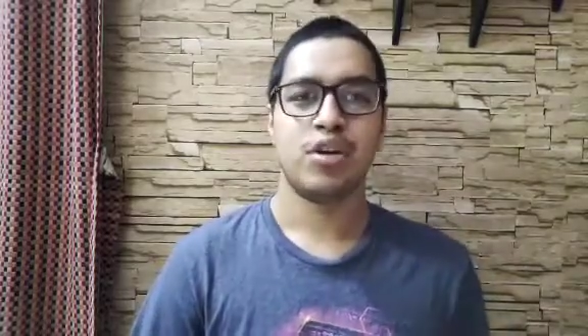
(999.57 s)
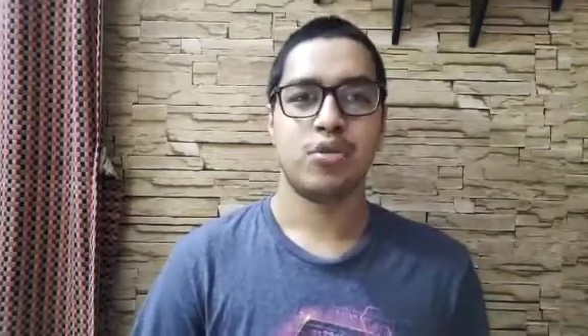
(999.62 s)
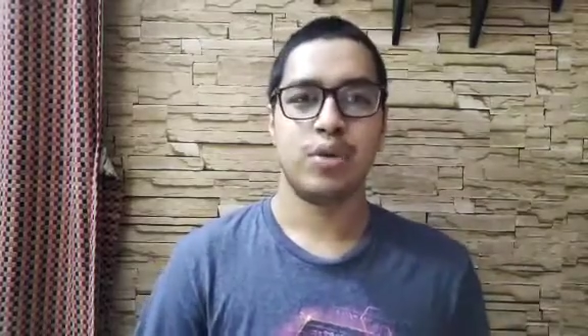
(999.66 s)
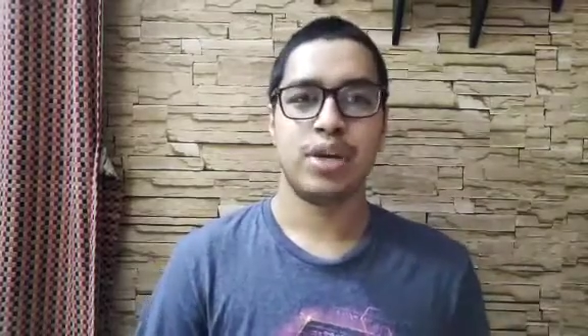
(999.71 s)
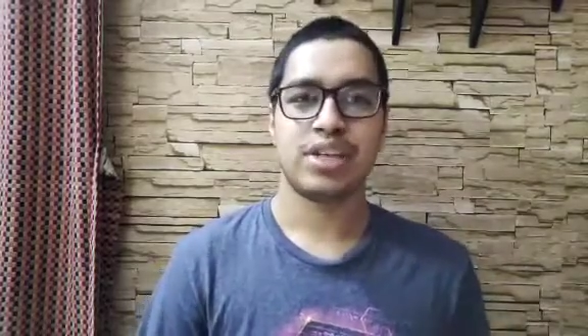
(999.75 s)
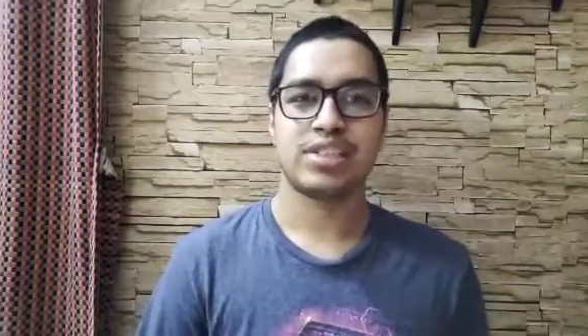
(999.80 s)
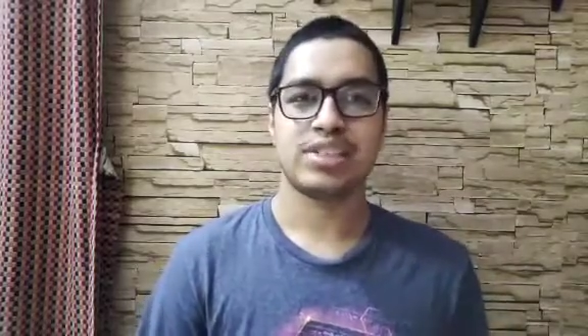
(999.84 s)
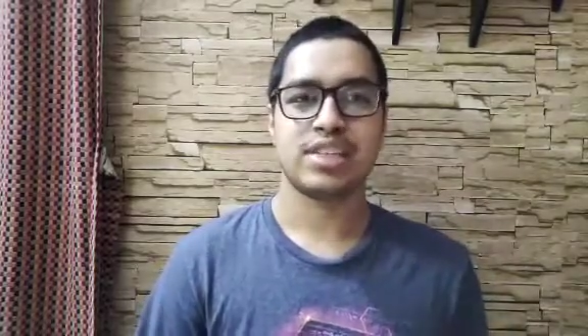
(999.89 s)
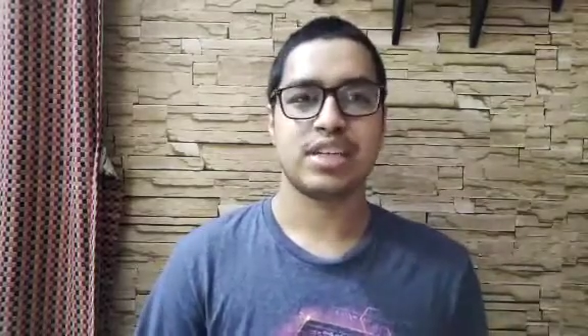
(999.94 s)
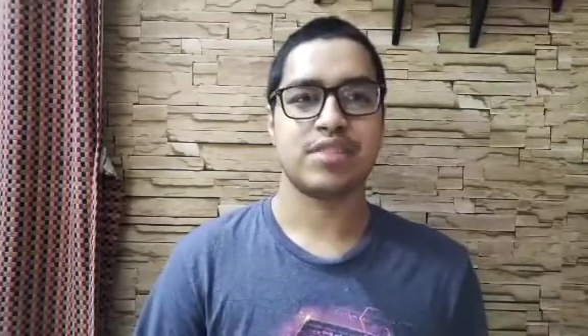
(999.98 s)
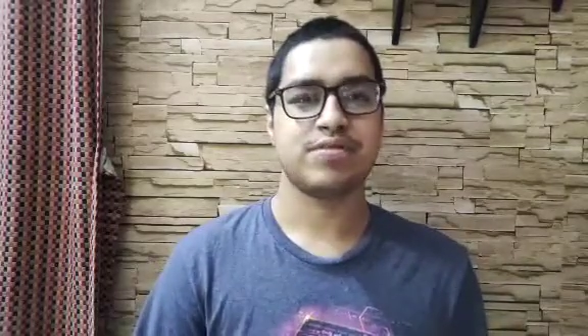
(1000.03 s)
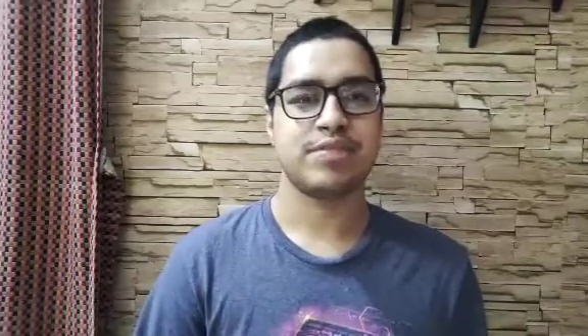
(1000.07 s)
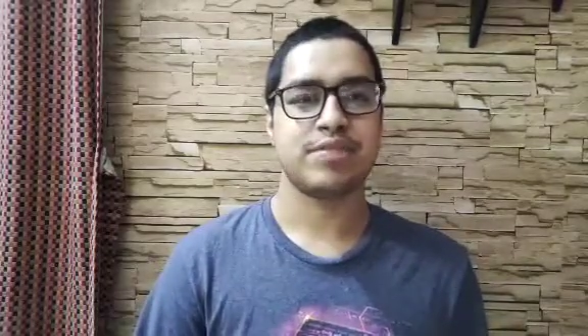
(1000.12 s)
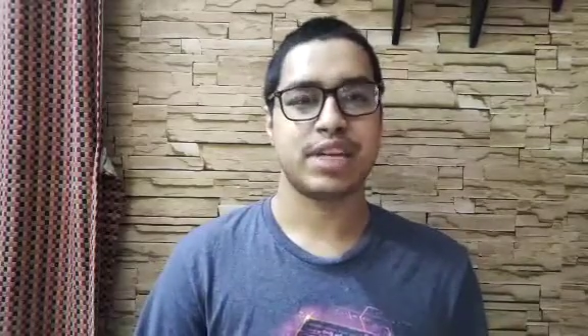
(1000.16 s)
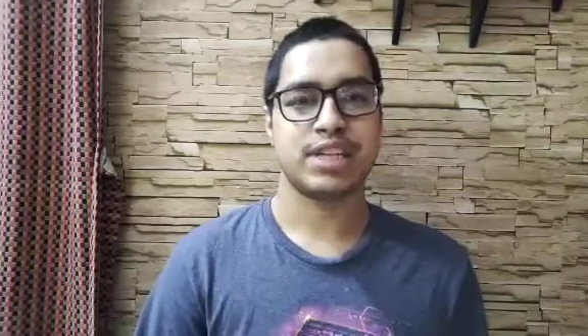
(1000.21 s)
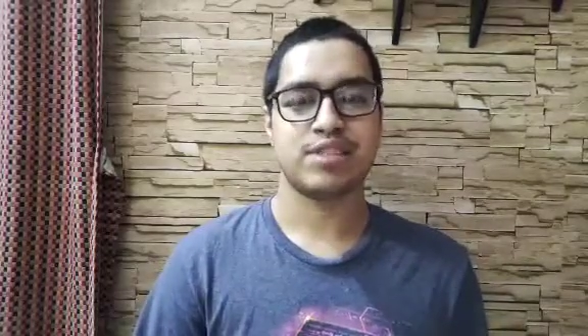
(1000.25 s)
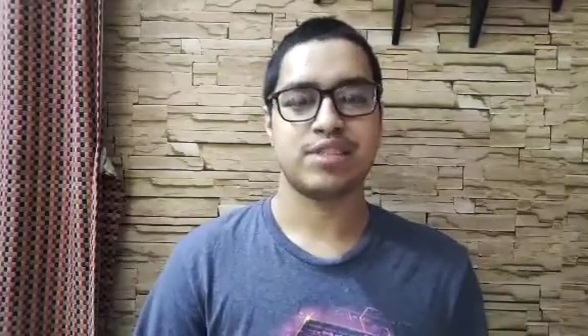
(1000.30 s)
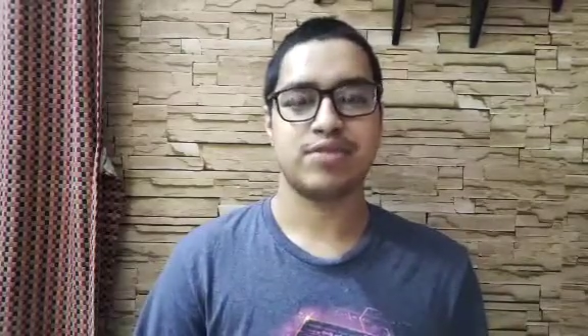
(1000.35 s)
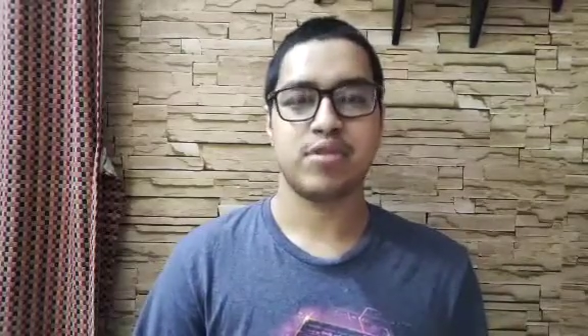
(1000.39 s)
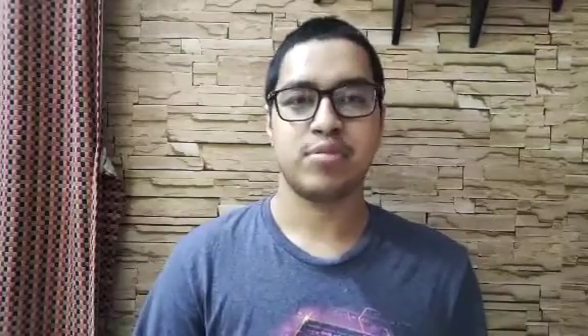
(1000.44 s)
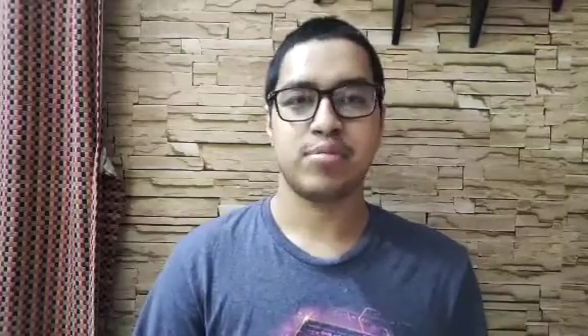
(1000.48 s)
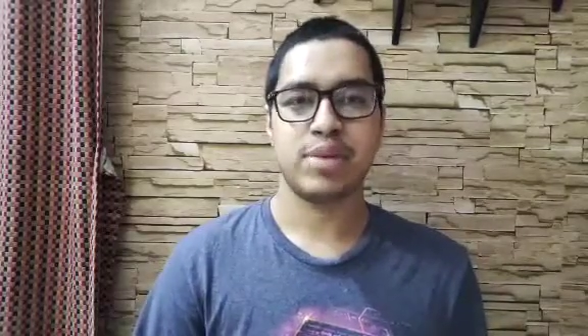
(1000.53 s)
weeks and
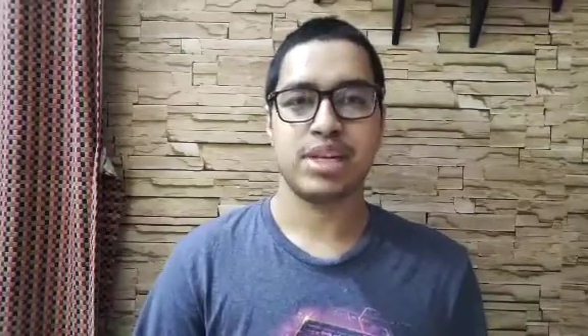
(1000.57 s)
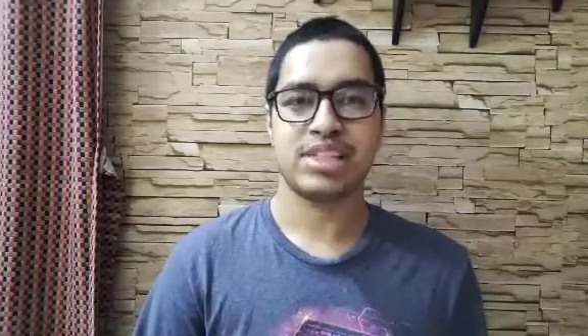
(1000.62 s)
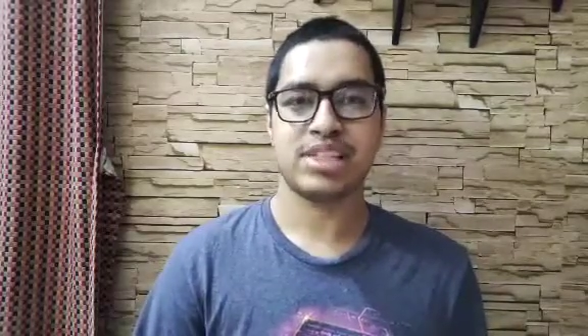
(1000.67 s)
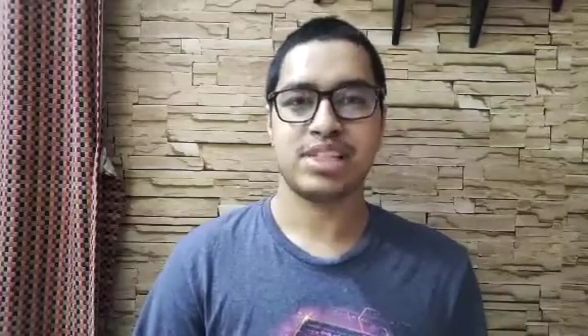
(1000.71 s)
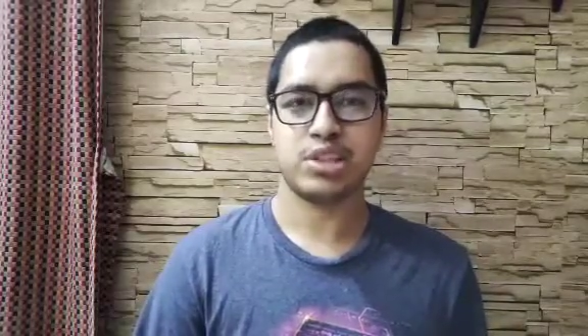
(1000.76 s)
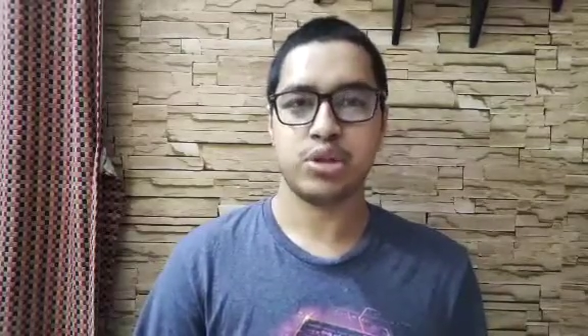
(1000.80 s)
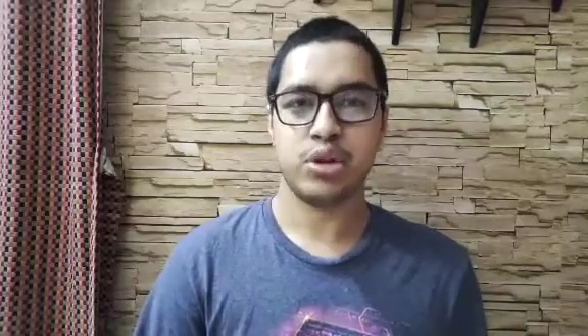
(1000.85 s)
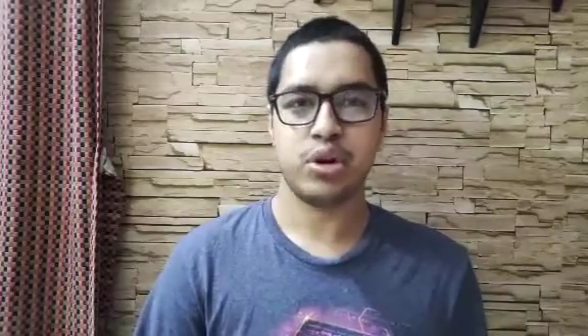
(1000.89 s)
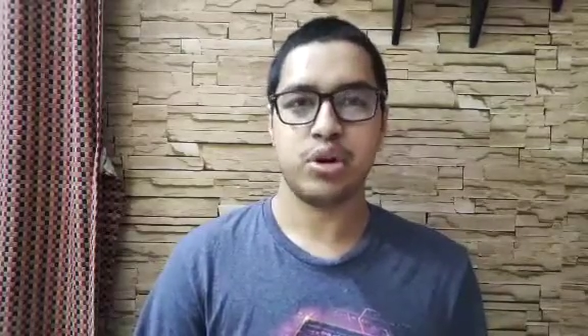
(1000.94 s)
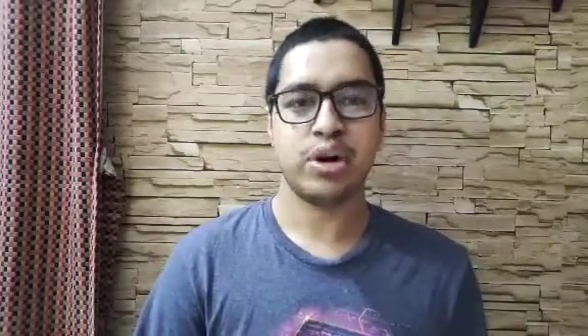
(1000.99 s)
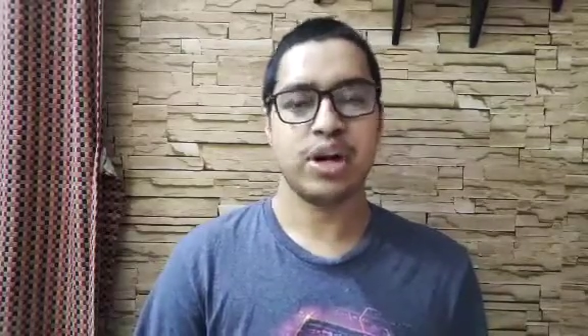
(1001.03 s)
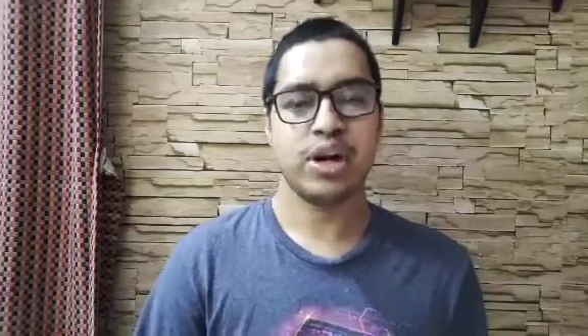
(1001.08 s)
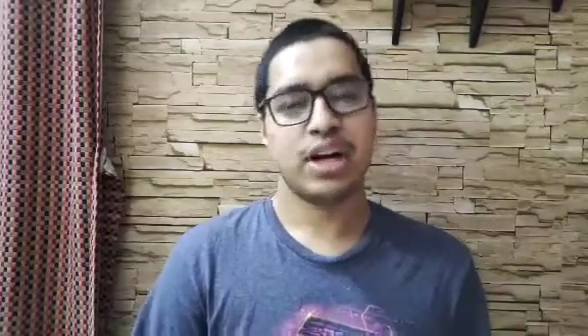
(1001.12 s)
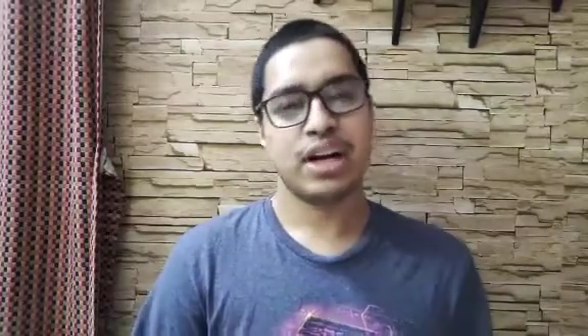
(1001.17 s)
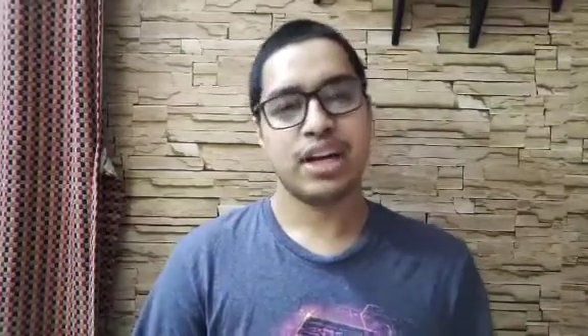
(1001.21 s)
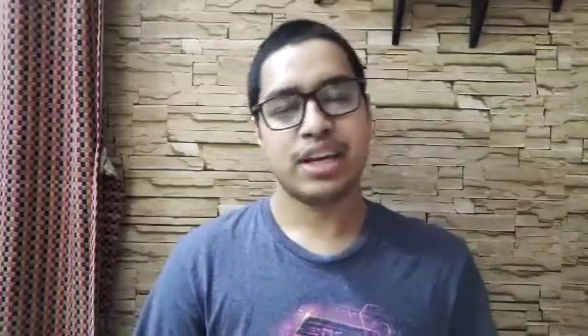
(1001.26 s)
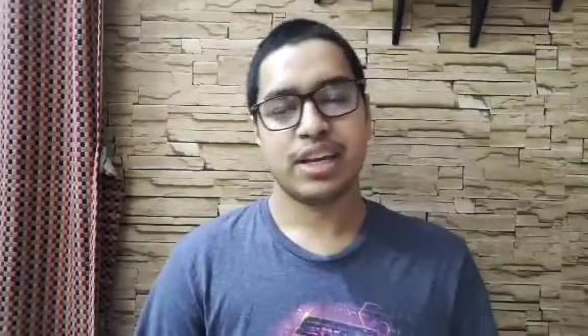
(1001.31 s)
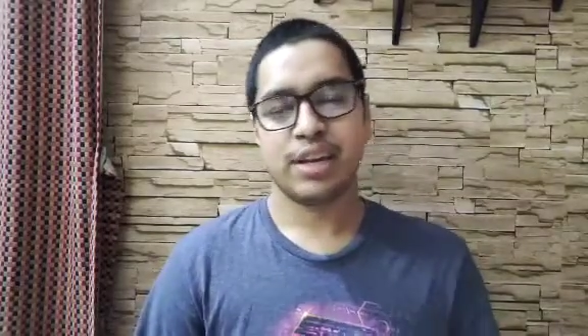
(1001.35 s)
next few months. So